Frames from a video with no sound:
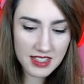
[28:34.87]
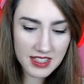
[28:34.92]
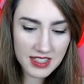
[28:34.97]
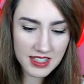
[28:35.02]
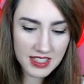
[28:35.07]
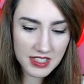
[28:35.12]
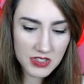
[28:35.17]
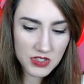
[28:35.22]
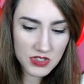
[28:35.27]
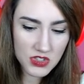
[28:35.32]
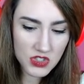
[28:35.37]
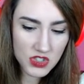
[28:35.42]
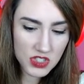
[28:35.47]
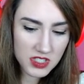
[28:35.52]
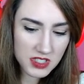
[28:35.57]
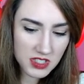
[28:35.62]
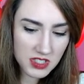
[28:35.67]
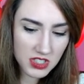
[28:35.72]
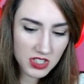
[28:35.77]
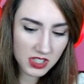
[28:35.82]
Let's
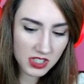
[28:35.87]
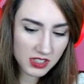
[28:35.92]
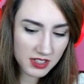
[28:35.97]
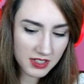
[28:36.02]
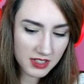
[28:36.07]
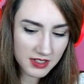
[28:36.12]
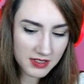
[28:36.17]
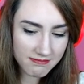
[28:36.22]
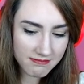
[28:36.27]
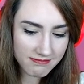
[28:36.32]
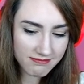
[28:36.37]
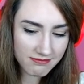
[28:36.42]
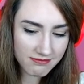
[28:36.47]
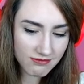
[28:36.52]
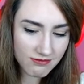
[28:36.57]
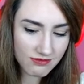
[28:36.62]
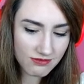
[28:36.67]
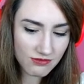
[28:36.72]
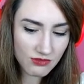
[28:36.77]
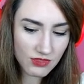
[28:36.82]
just call it
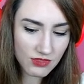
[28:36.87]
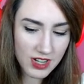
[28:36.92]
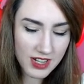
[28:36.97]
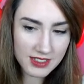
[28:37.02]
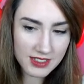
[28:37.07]
Ruck.